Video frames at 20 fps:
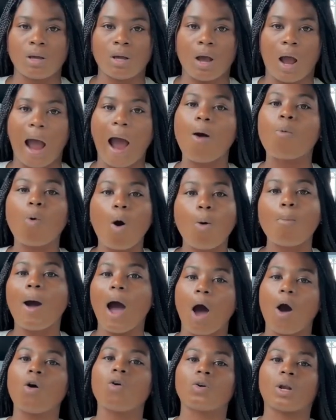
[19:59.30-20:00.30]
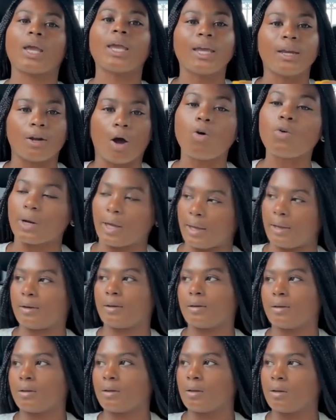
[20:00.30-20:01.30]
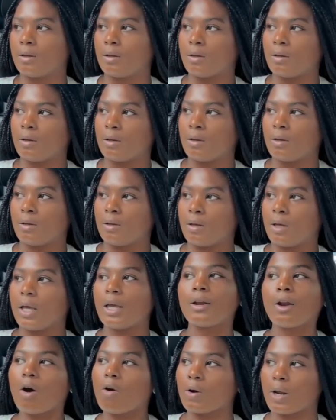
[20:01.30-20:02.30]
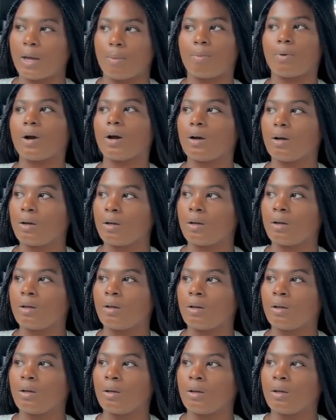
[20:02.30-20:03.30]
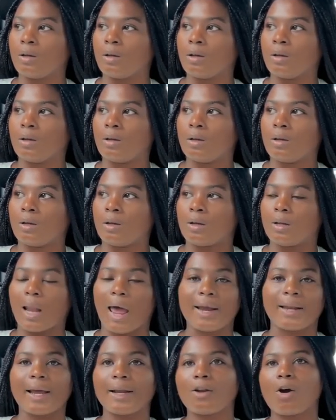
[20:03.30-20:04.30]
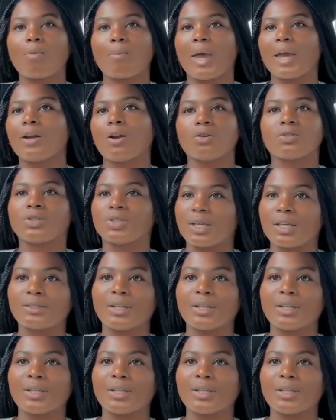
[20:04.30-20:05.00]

I want my own, and he know that. He know that, bro. Like, that don't make no sense.